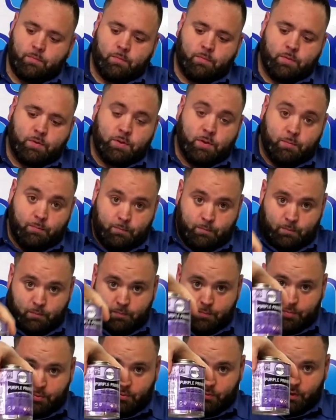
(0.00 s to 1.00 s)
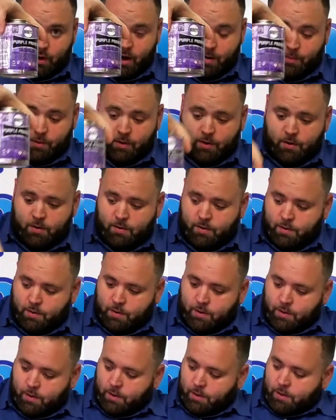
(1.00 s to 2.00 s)
some primer,
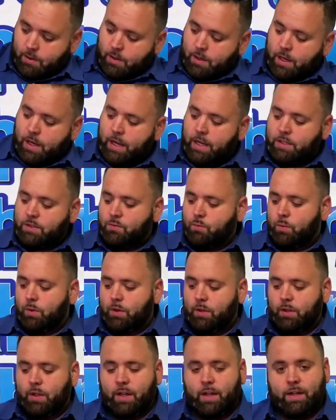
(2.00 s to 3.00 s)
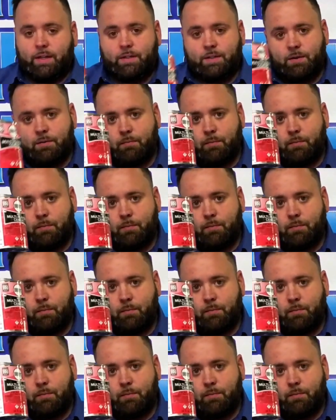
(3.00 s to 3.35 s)
as well as